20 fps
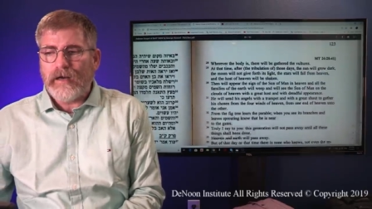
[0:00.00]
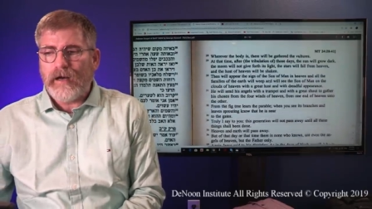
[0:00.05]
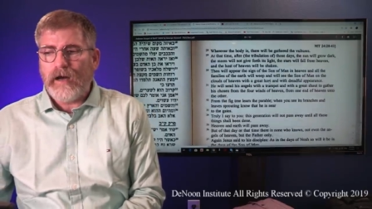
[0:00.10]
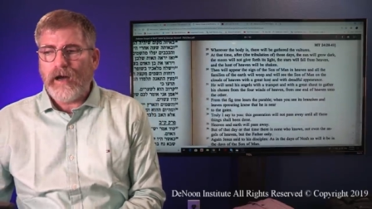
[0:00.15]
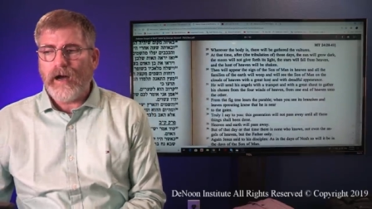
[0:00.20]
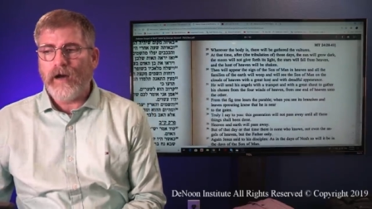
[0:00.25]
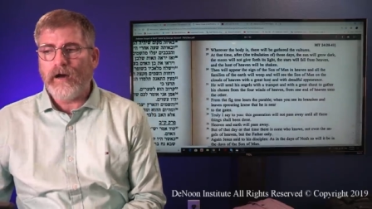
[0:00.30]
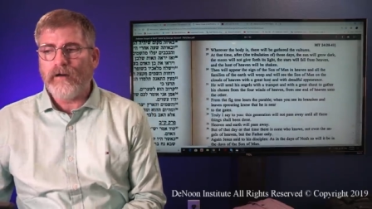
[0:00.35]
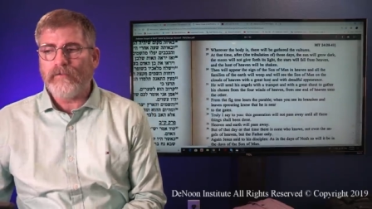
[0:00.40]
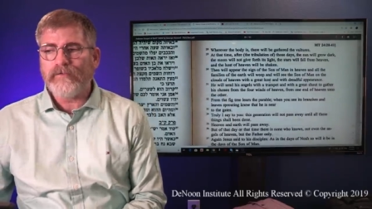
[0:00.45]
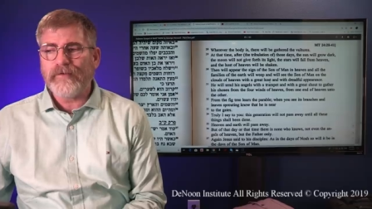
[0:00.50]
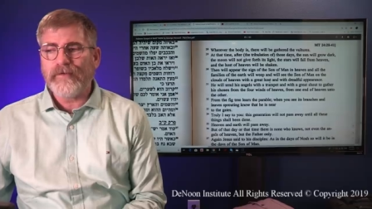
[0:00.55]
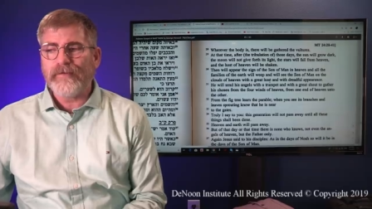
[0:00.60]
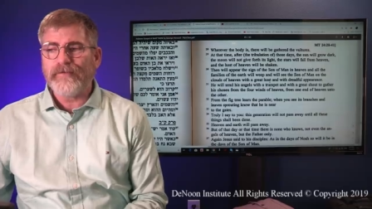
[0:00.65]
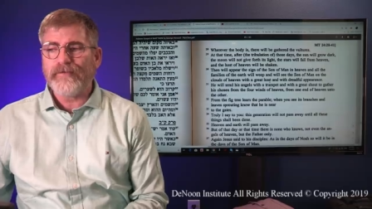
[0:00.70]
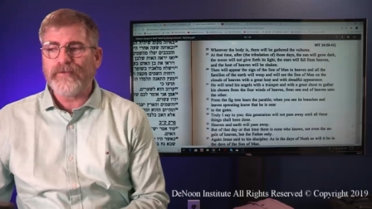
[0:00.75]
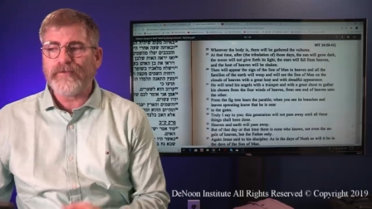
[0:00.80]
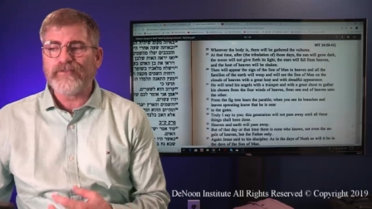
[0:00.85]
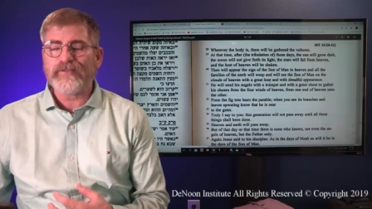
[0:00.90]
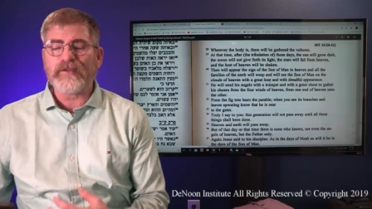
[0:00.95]
of
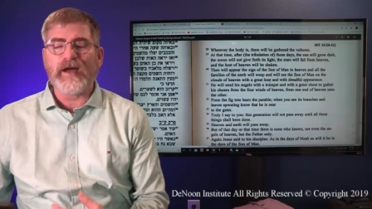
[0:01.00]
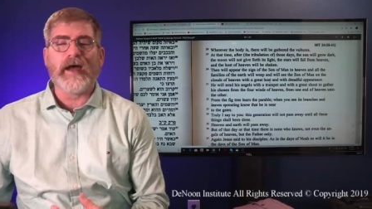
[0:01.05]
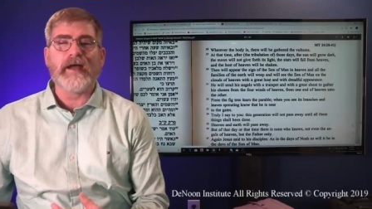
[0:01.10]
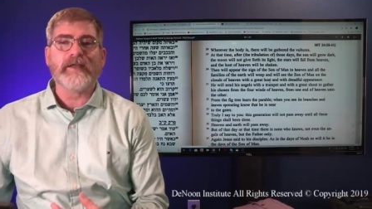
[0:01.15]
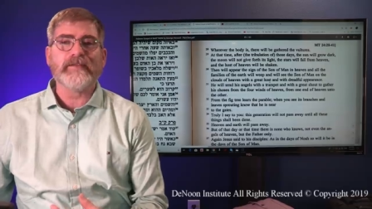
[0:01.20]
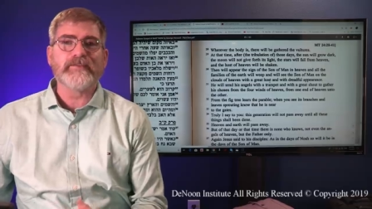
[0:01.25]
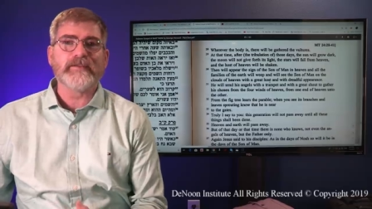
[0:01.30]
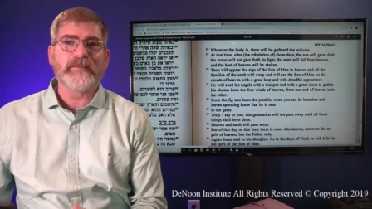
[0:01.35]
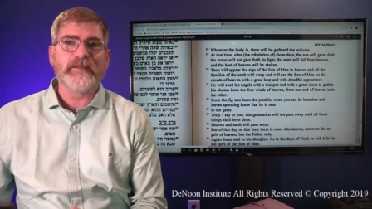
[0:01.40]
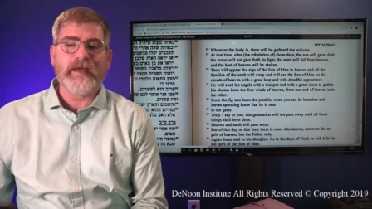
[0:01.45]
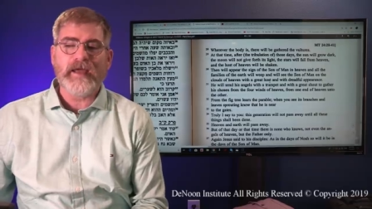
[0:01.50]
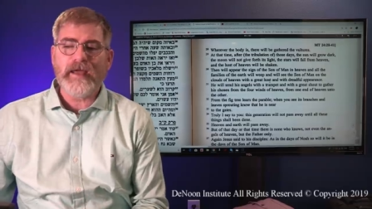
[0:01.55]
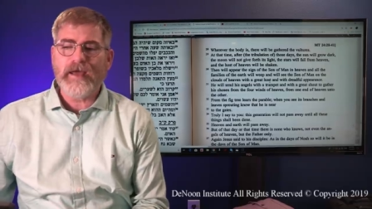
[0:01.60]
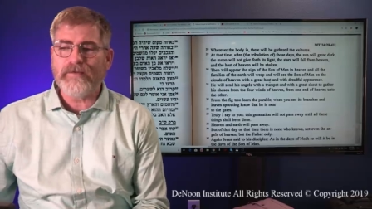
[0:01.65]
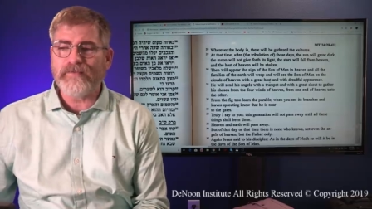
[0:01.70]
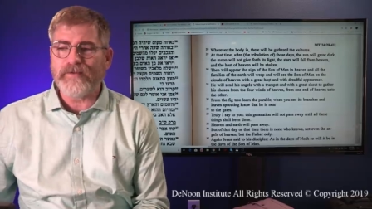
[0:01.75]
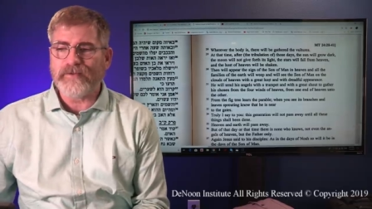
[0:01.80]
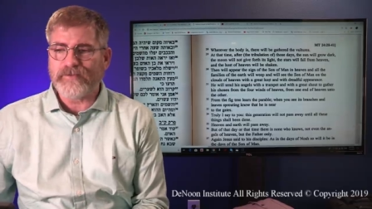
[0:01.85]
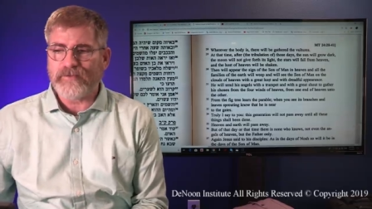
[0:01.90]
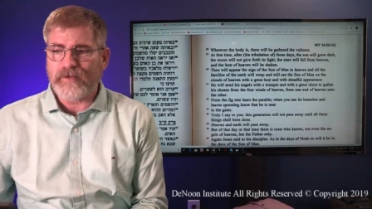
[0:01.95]
the signs in the
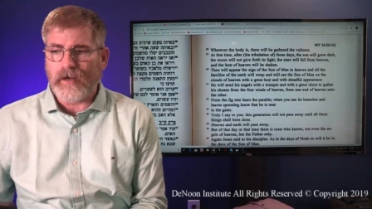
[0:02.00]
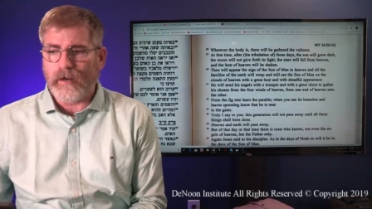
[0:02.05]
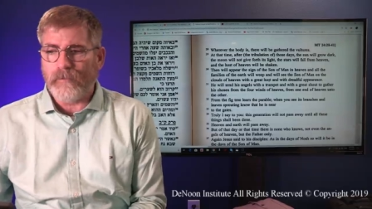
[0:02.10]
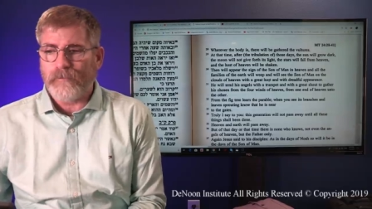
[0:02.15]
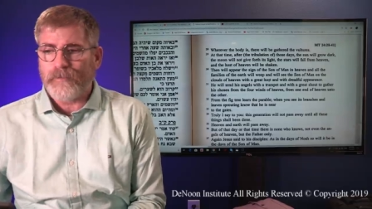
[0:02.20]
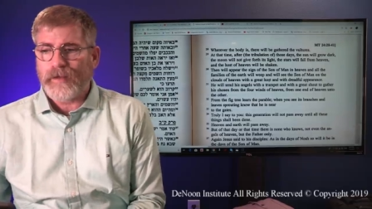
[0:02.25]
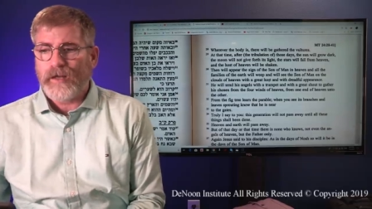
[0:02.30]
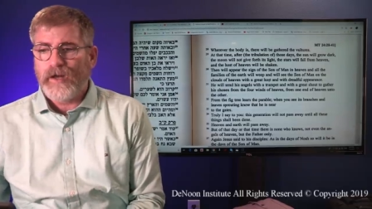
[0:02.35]
heavens there.